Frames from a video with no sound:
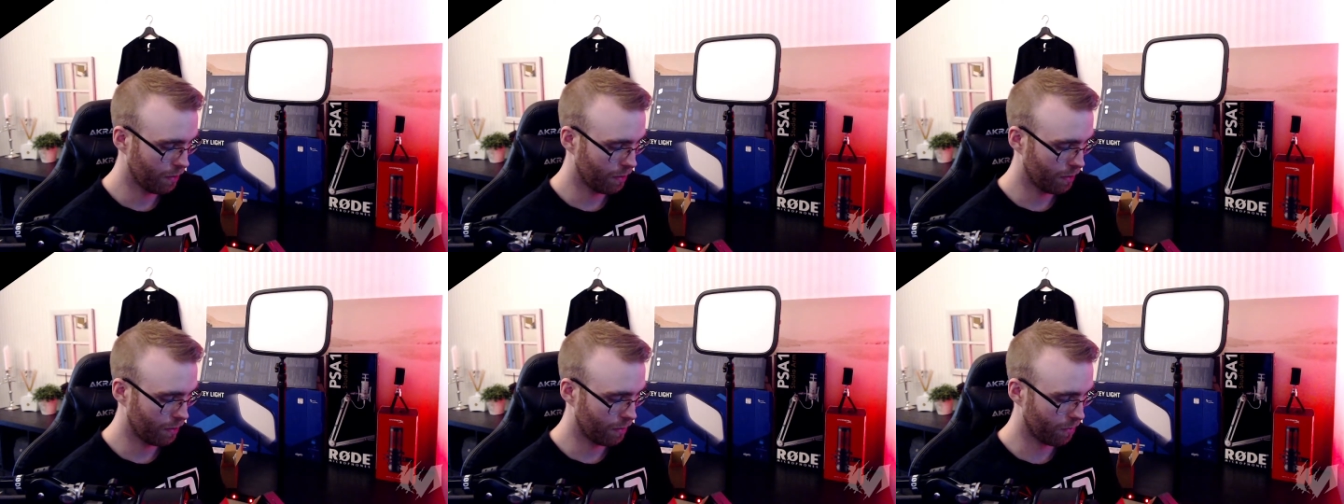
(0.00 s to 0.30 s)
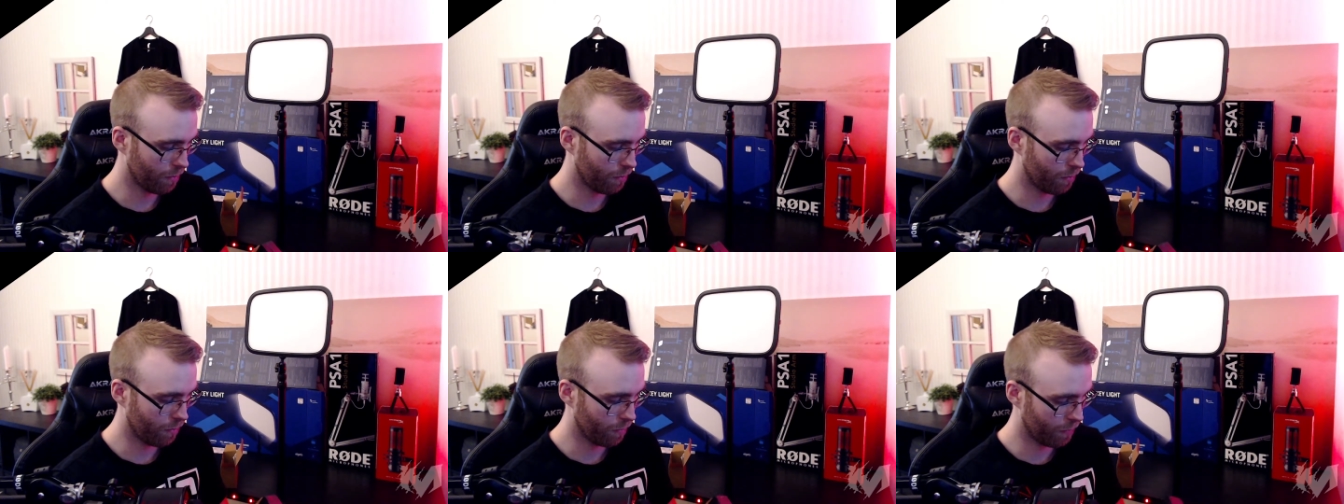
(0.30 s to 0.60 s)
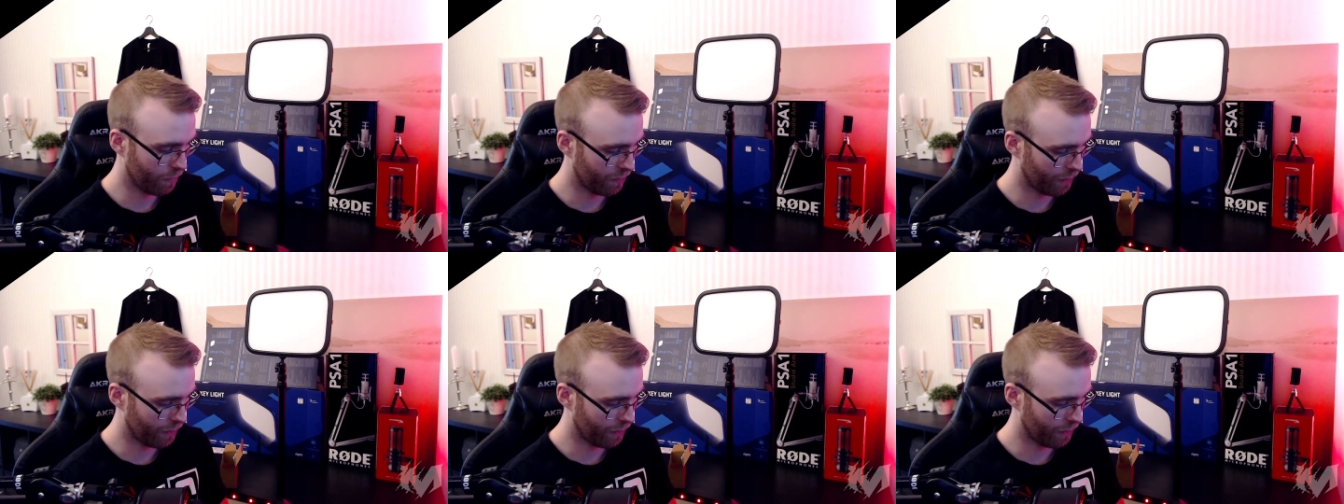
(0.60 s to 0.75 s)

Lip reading: I don't know if you